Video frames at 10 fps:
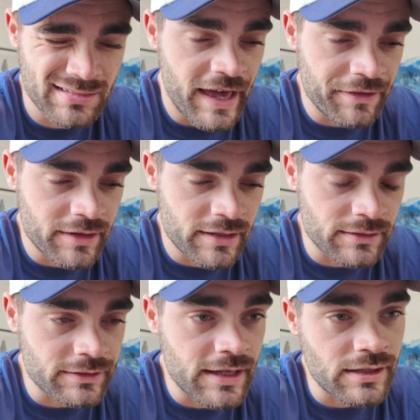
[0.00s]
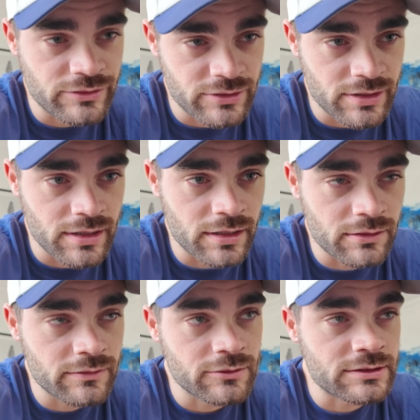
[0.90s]
And then yesterday
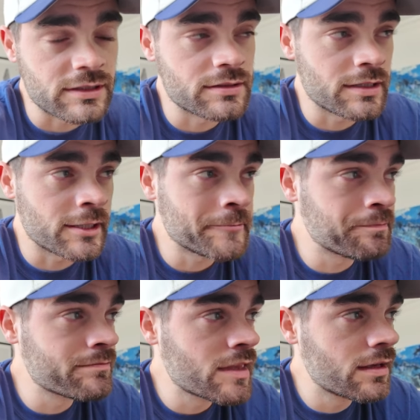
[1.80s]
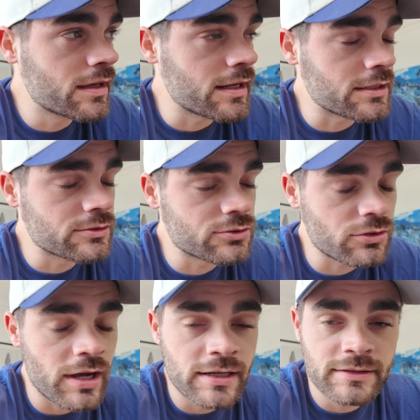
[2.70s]
was Sunday, and I
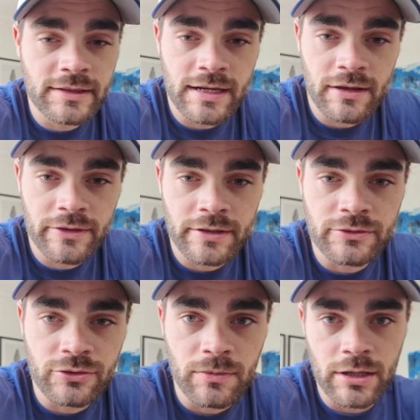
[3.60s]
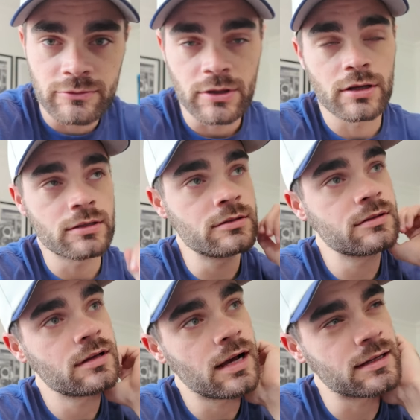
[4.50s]
tried to get out there and do my
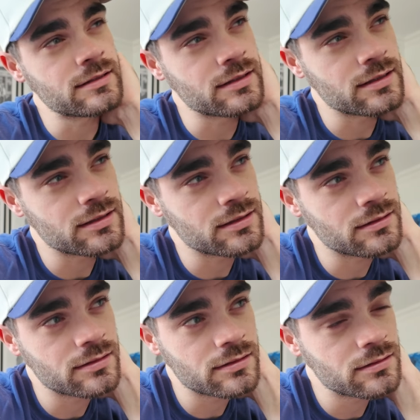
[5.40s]
run. I did